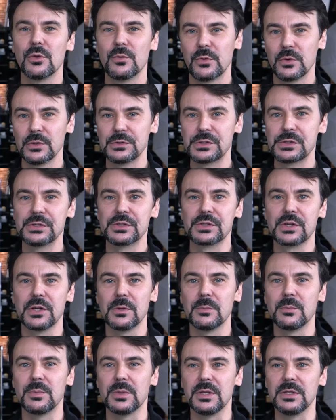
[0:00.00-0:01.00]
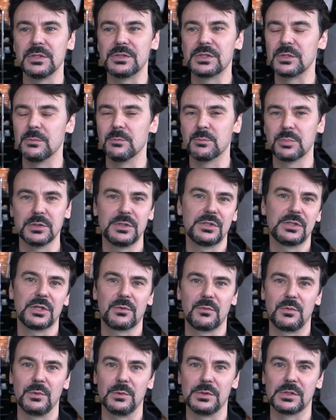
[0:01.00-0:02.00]
The first is going to be
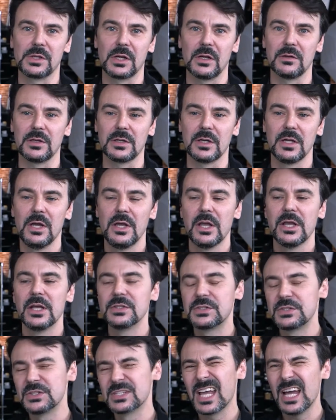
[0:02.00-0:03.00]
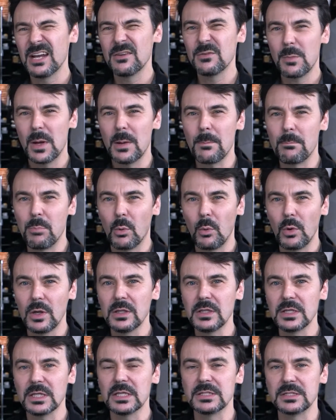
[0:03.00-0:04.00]
simplistic food styling. This is kind of about
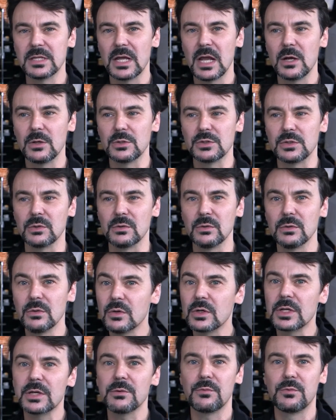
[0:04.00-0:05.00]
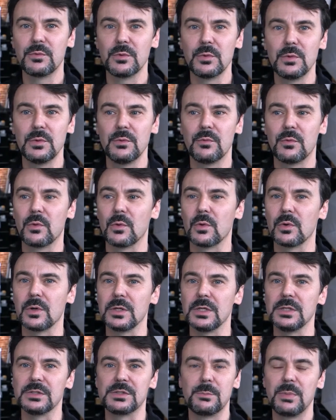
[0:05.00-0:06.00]
boiling it down to look at food
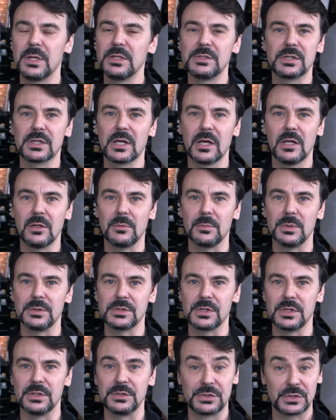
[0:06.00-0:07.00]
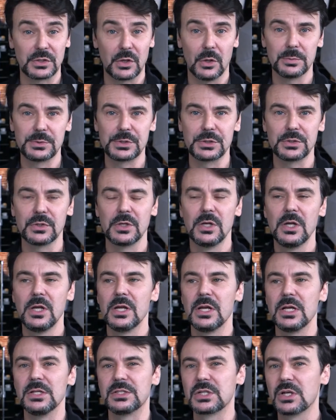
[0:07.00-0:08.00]
for its basic elements, its sculpture,
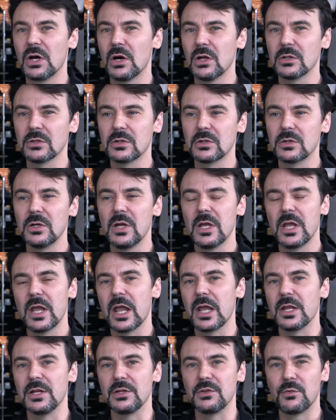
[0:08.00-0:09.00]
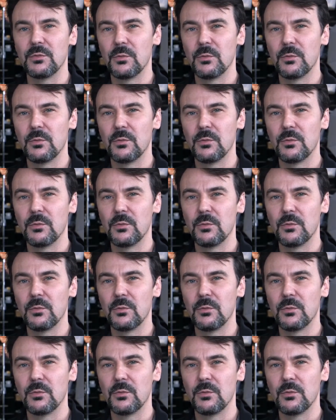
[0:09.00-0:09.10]
its color, and its